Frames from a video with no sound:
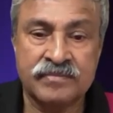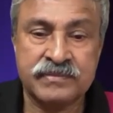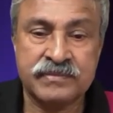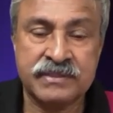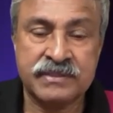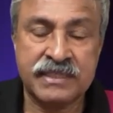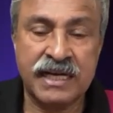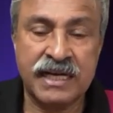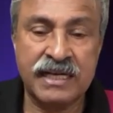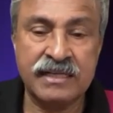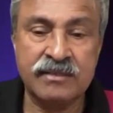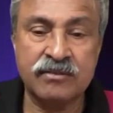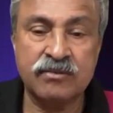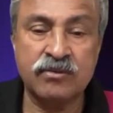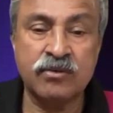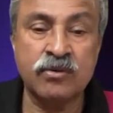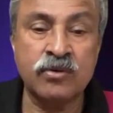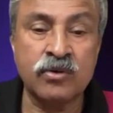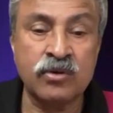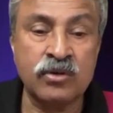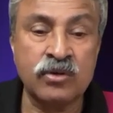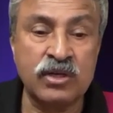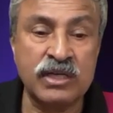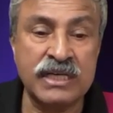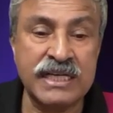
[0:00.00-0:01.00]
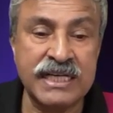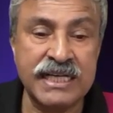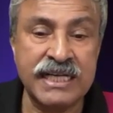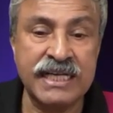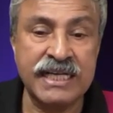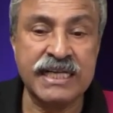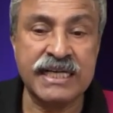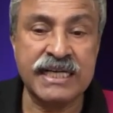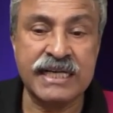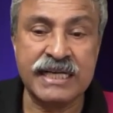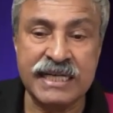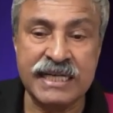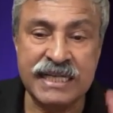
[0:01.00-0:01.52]
can only
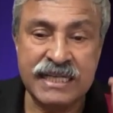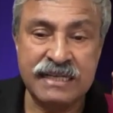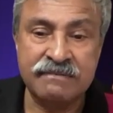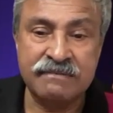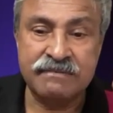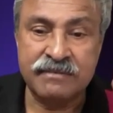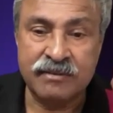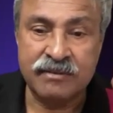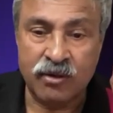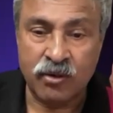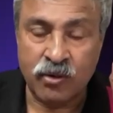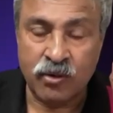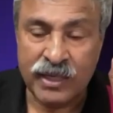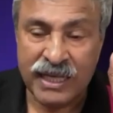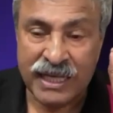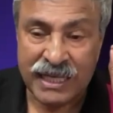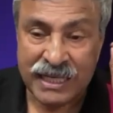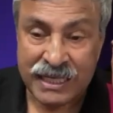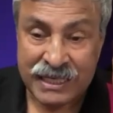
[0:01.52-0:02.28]
relieve the OA